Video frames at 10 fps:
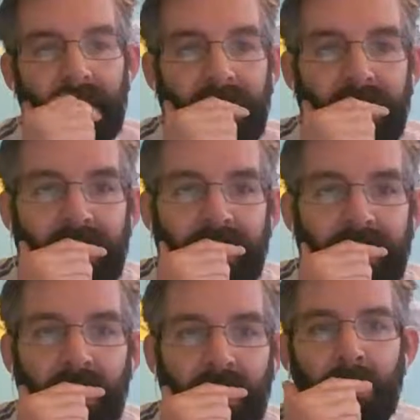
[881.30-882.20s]
"Oh
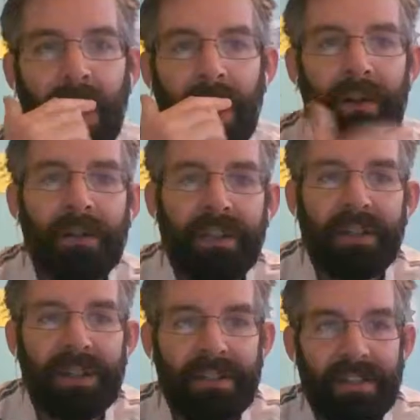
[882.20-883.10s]
wow, okay, there's
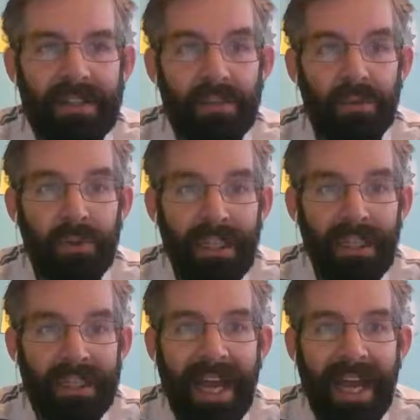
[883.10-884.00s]
the Cyrillic
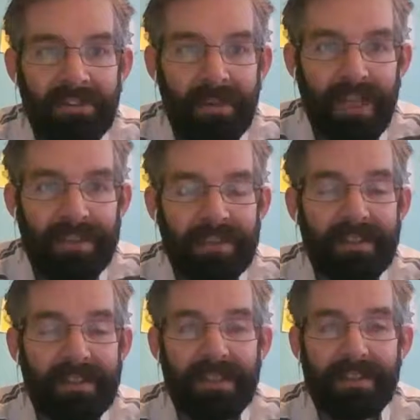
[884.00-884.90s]
alphabet. That's
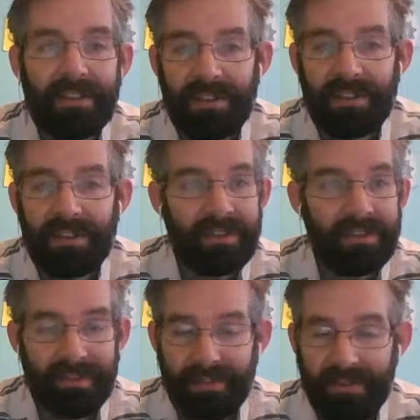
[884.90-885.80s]
just
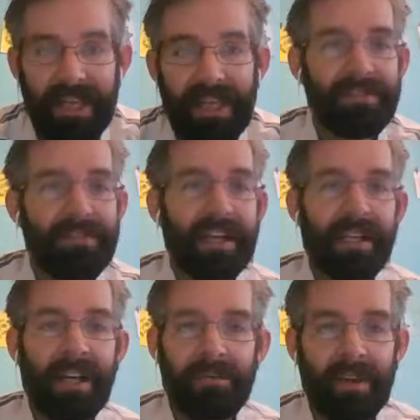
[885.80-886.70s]
okay. If I come from
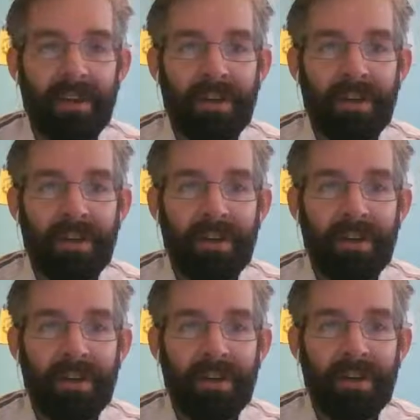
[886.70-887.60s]
a language that
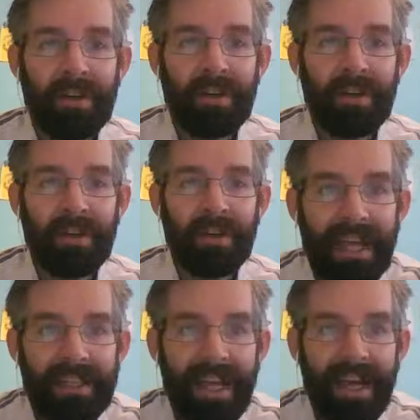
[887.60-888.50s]
uses the Latin
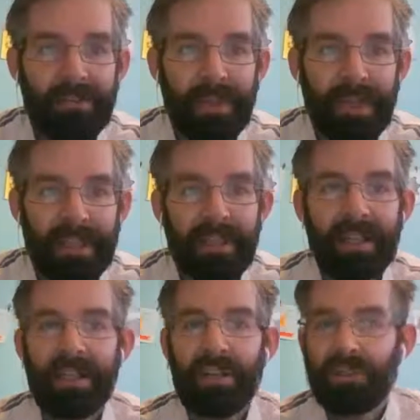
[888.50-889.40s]
alphabet,
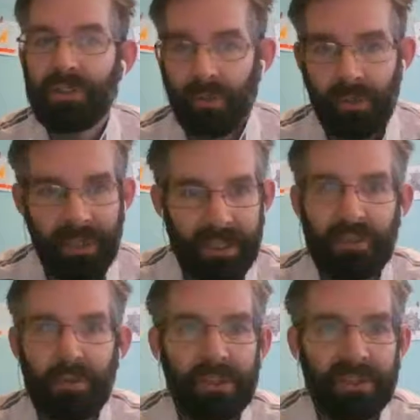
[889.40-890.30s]
Cyrillic is a
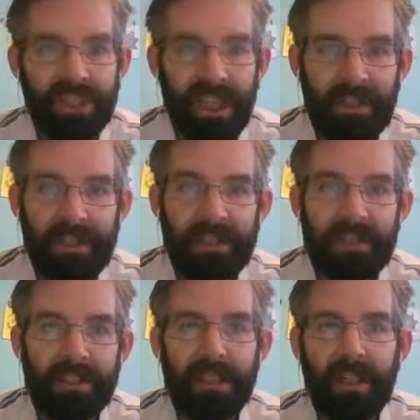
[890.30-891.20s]
real challenge."
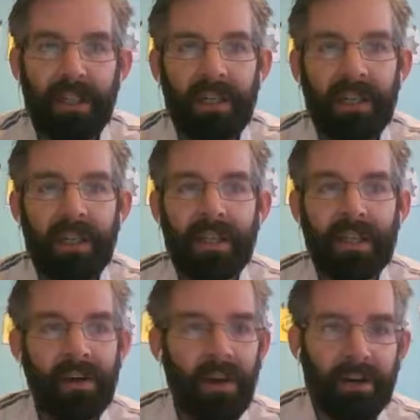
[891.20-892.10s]

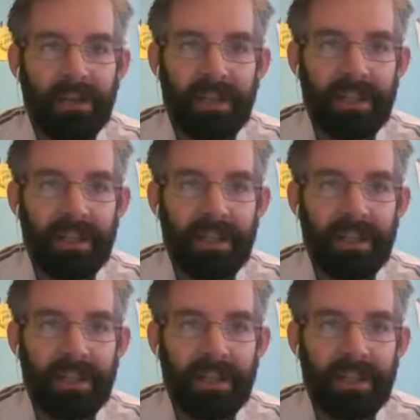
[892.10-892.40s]
There are the